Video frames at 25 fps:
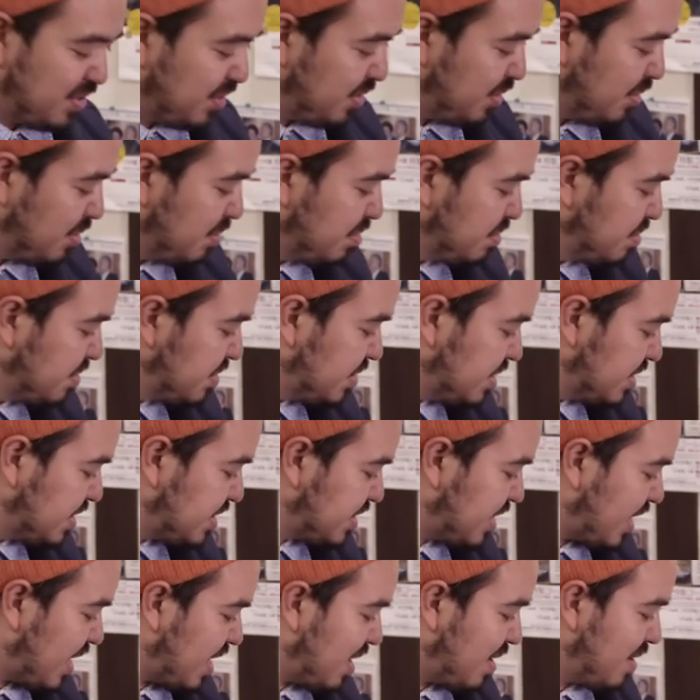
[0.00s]
to,
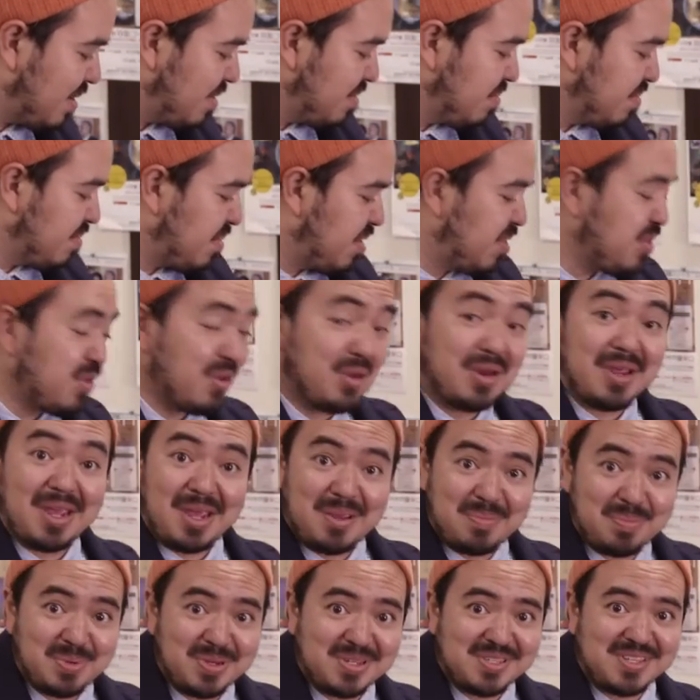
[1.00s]
say,
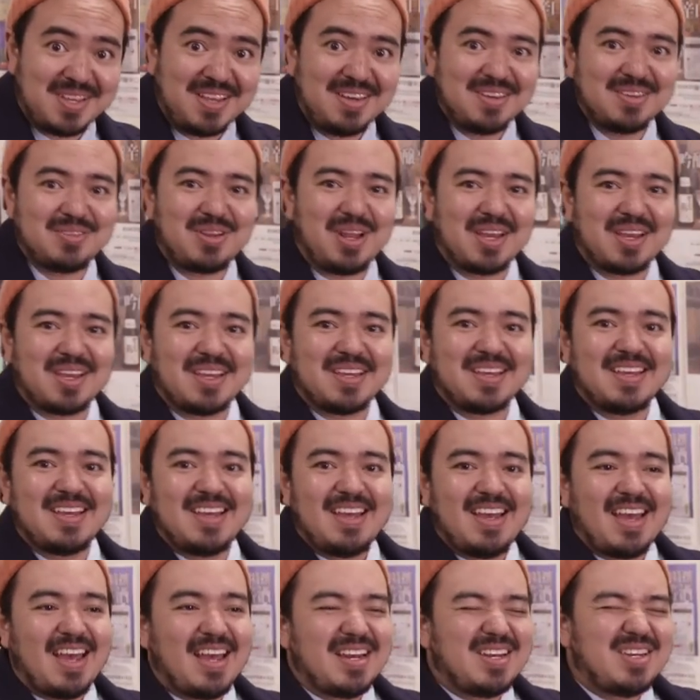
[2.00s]
38%, like a,
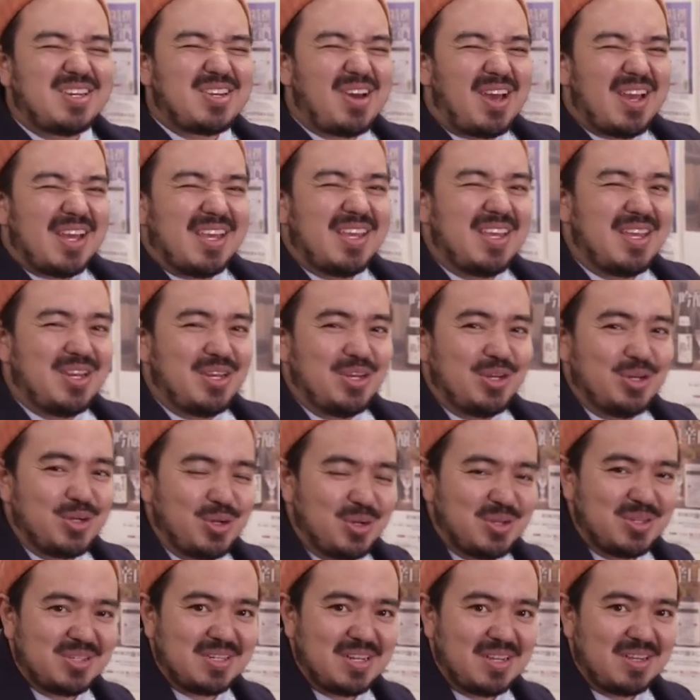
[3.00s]
a
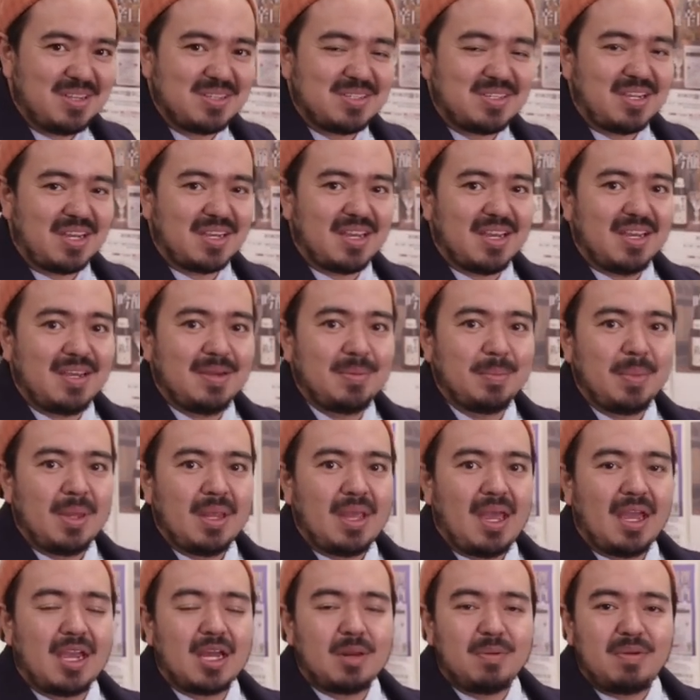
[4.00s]
Daiginjo style sake,
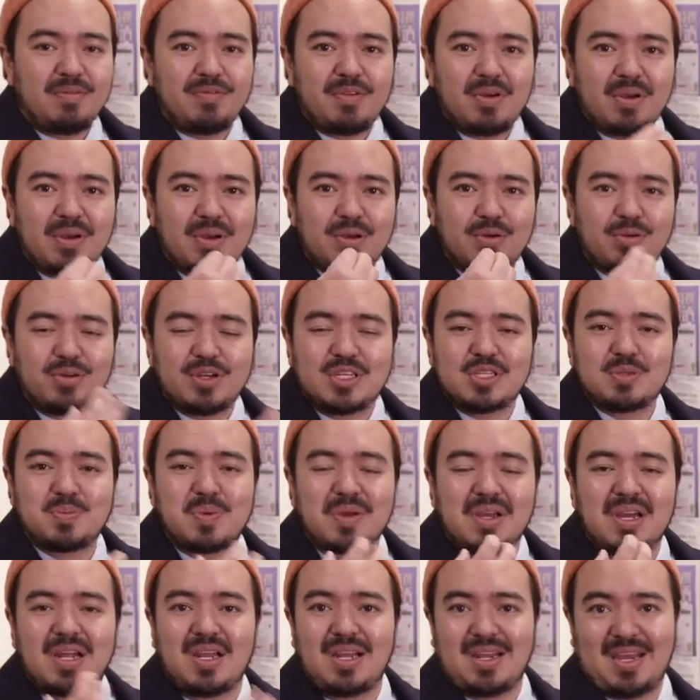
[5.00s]
are going to be very
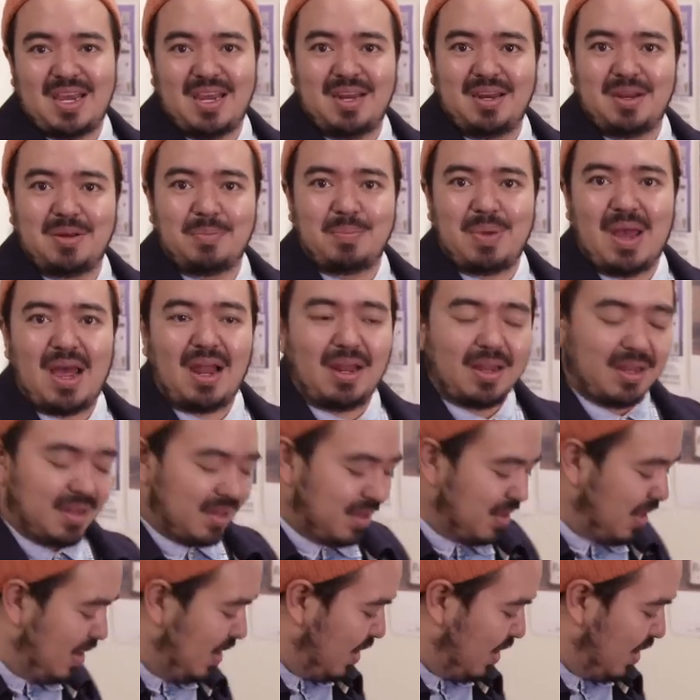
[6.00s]
crisp and clean in palate.